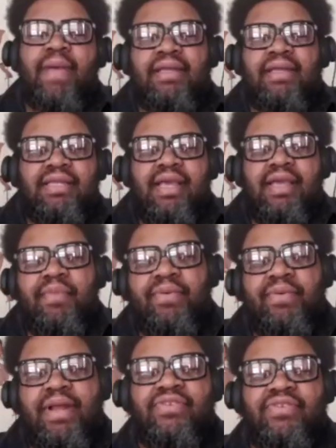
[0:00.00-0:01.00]
back in the day,
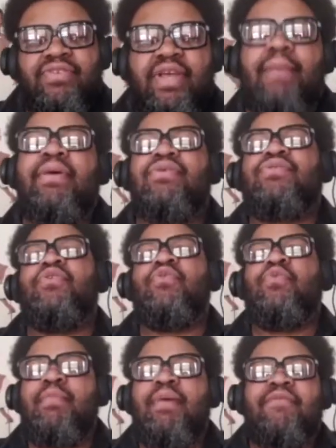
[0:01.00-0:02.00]
man, when I was like in middle
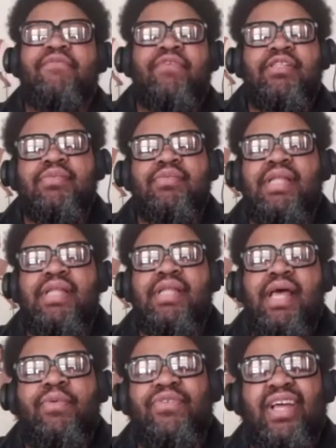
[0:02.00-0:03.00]
school, one of my friends was like,
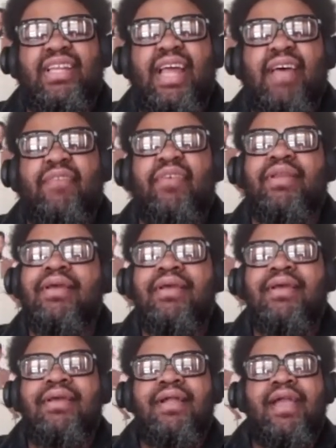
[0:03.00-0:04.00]
he was like 11,
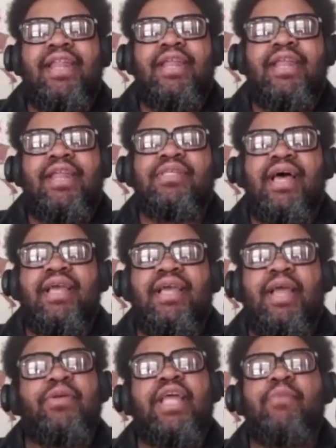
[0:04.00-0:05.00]
and he was
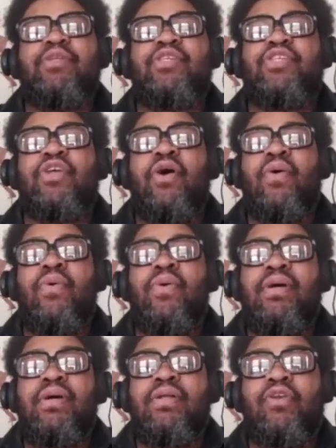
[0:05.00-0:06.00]
like, they would they would
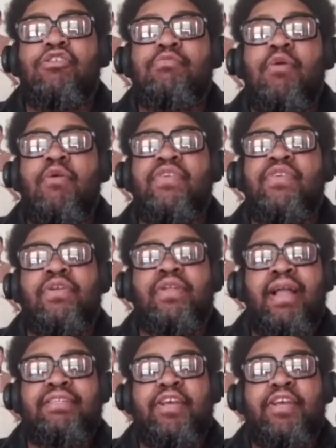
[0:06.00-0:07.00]
show those movies on
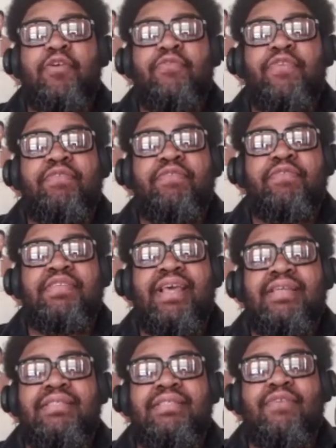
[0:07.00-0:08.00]
like Channel
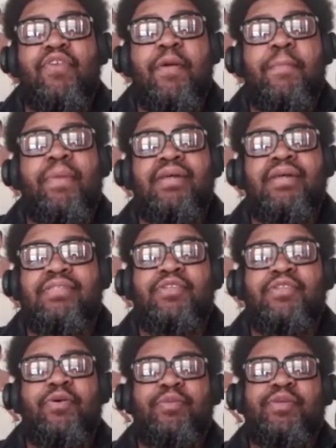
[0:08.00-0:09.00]
56. If you're in Boston,
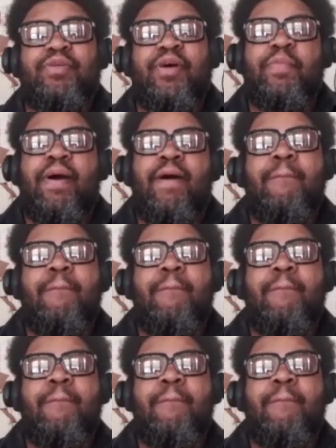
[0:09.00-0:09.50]
yep, you know what I'm talking I do